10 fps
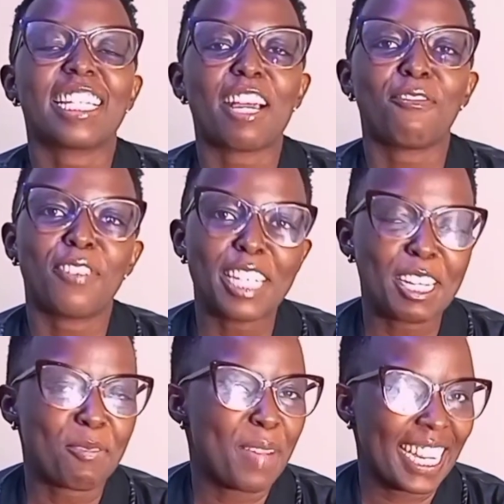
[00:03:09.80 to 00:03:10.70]
is that
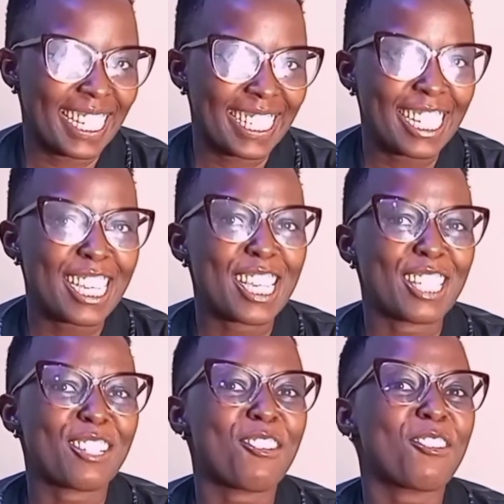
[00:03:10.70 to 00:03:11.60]
affiliate marketing
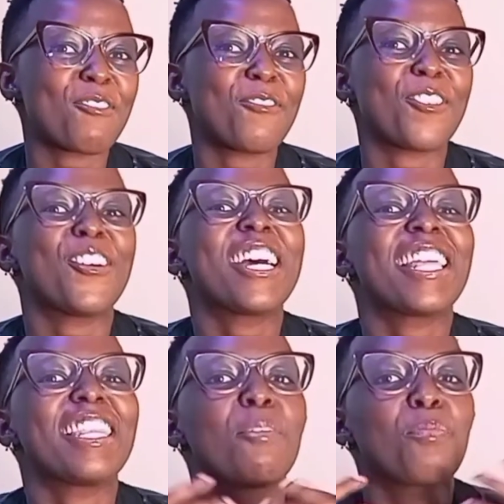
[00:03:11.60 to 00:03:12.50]
is not for
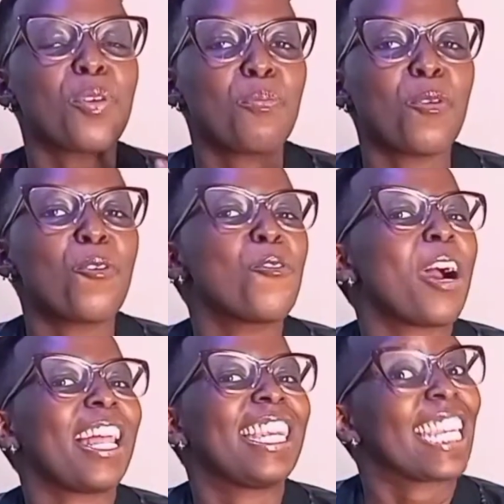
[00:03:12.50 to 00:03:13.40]
the people
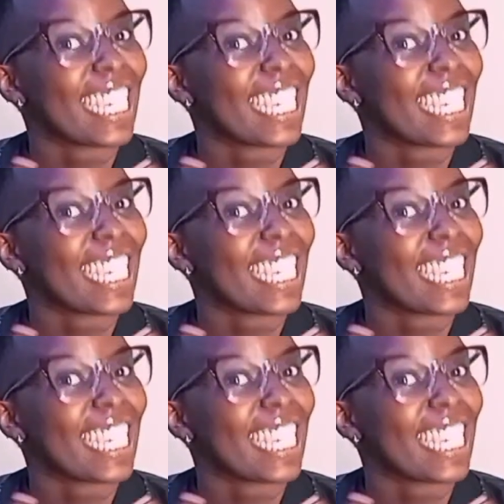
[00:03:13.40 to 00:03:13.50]
who are